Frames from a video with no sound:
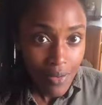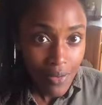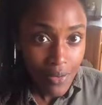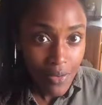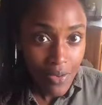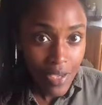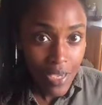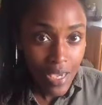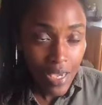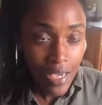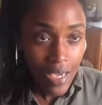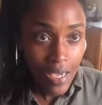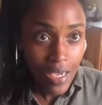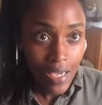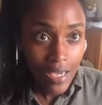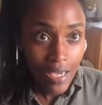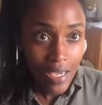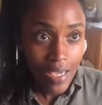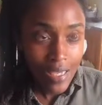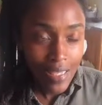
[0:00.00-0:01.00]

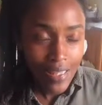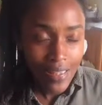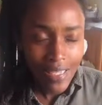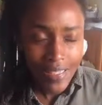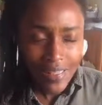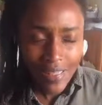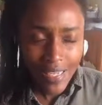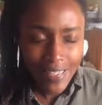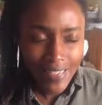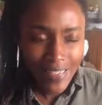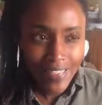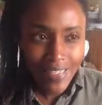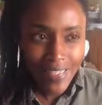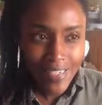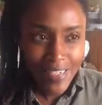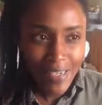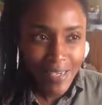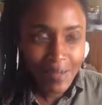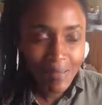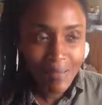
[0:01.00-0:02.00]
Okay? Let that
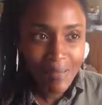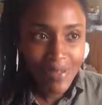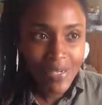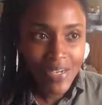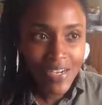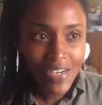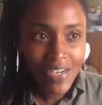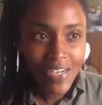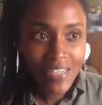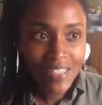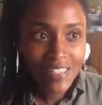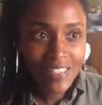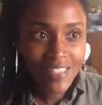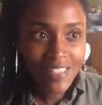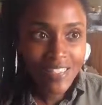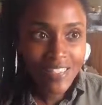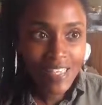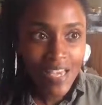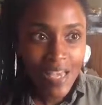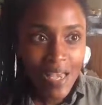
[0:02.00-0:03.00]
sink in,
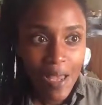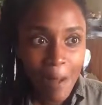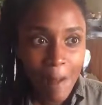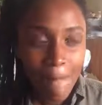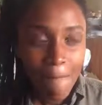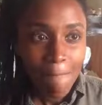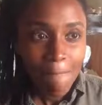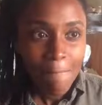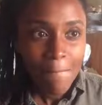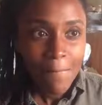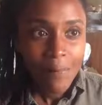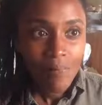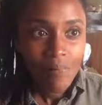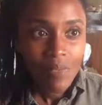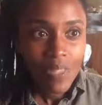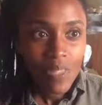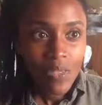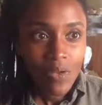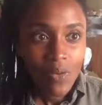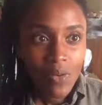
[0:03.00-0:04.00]
because
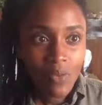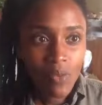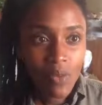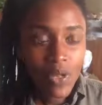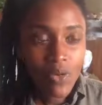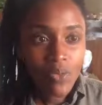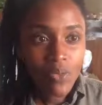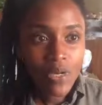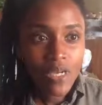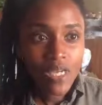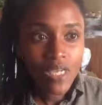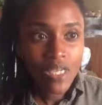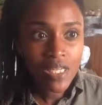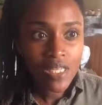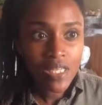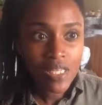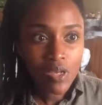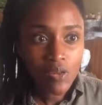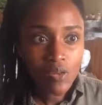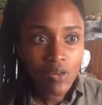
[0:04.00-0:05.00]
when we're
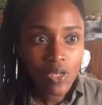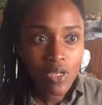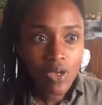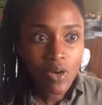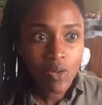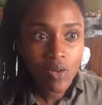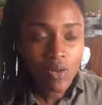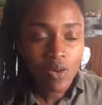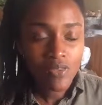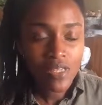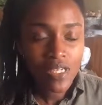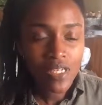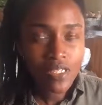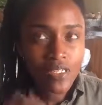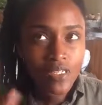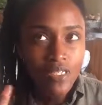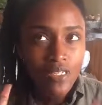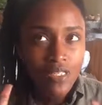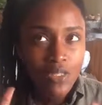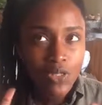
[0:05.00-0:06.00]
healing, there's
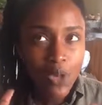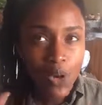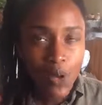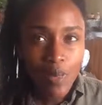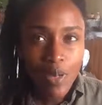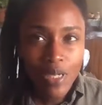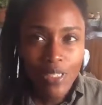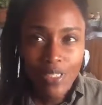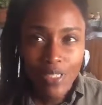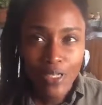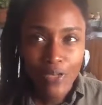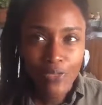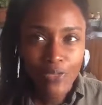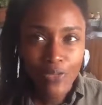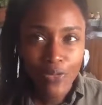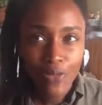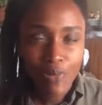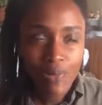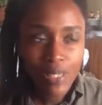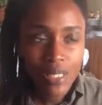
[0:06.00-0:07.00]
just so much
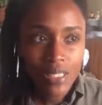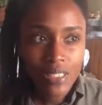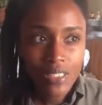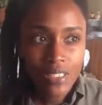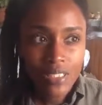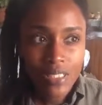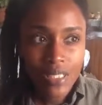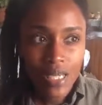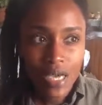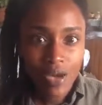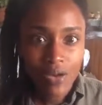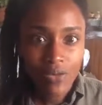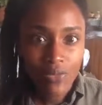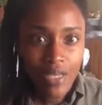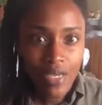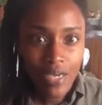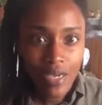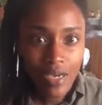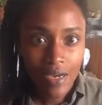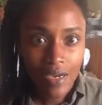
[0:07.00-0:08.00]
information out
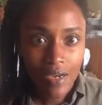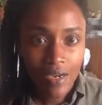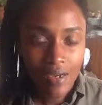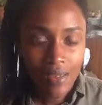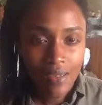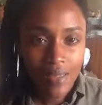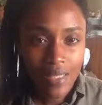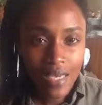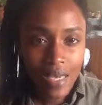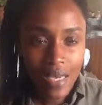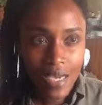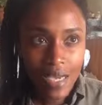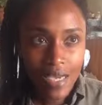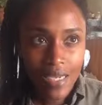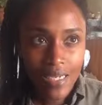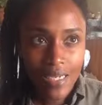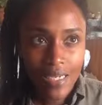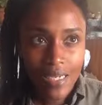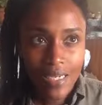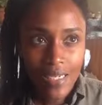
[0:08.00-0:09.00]
there
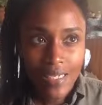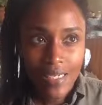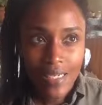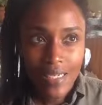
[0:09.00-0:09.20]
that